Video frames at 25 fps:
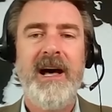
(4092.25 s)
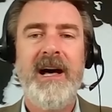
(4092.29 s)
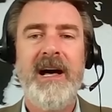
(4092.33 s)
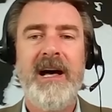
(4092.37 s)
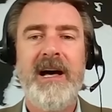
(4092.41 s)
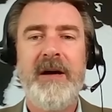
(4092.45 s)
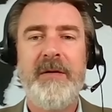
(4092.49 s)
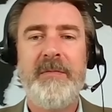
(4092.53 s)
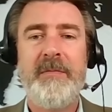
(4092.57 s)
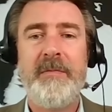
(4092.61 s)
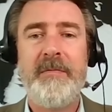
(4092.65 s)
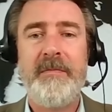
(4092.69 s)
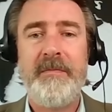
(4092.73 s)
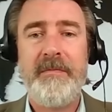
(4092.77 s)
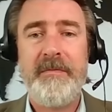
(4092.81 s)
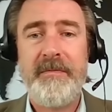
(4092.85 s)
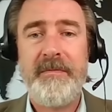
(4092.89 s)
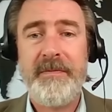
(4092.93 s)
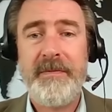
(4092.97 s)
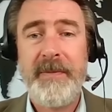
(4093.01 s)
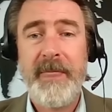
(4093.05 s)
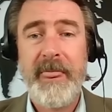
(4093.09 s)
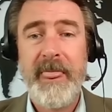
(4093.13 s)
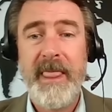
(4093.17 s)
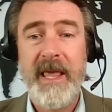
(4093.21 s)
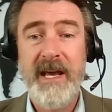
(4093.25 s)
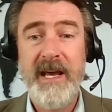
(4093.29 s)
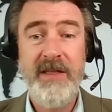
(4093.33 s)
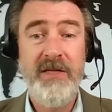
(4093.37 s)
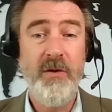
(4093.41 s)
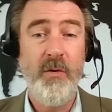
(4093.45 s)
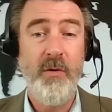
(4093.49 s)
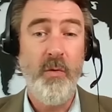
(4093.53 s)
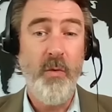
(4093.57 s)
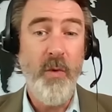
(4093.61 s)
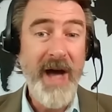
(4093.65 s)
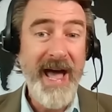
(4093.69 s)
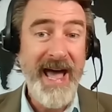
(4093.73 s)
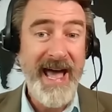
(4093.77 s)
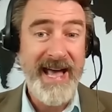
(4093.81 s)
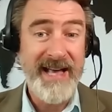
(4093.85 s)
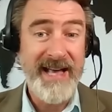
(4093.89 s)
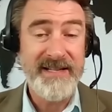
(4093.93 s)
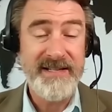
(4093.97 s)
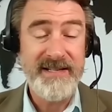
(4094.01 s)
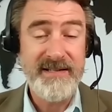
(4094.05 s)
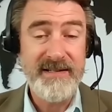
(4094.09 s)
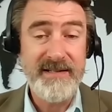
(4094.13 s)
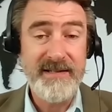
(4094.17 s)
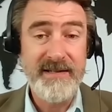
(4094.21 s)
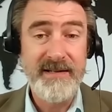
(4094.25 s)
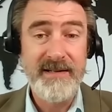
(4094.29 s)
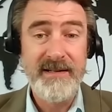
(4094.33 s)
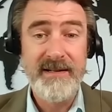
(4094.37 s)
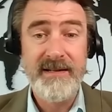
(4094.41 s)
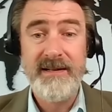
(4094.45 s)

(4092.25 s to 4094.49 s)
Um, in the West,